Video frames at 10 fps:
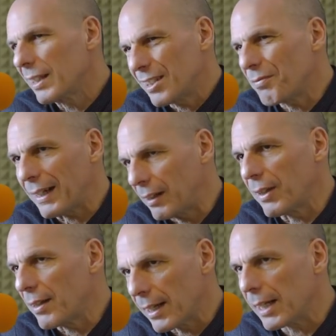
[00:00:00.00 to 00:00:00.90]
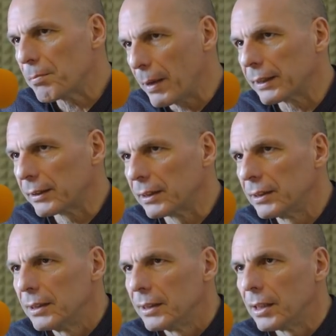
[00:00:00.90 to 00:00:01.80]
it's effectively the Green Party
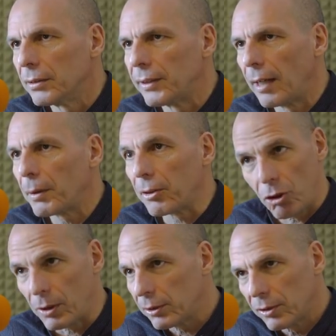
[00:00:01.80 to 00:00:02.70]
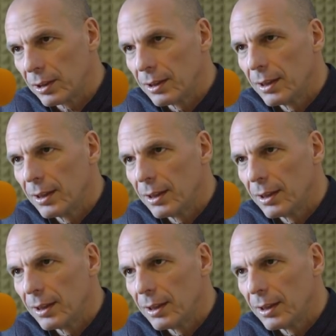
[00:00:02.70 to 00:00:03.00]
of Denmark joined.